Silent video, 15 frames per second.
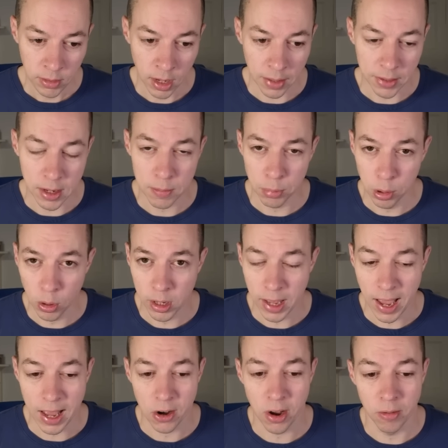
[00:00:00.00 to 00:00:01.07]
and the employer
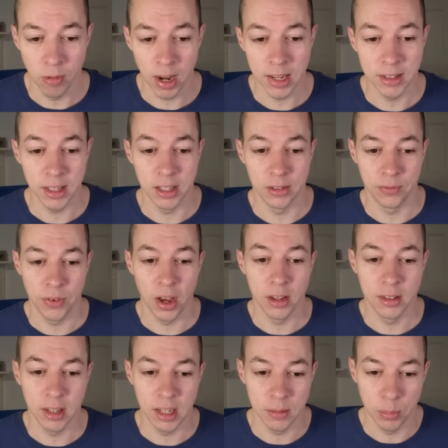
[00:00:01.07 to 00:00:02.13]
NI rate is
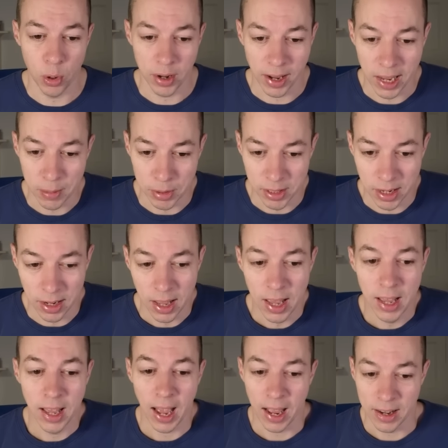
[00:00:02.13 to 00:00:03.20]
13.8%,
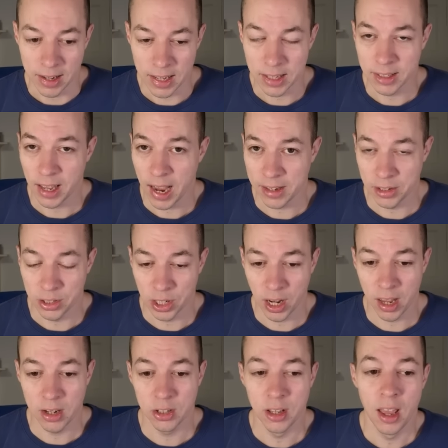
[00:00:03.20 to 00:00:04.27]
and this hasn't
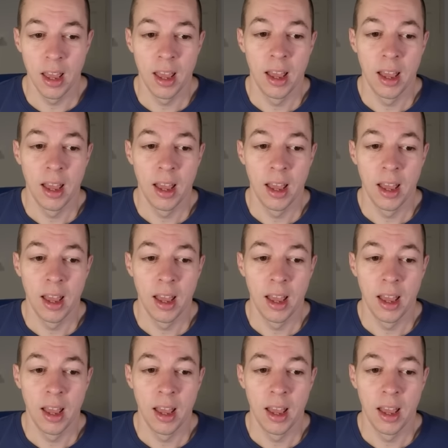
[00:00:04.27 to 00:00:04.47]
changed.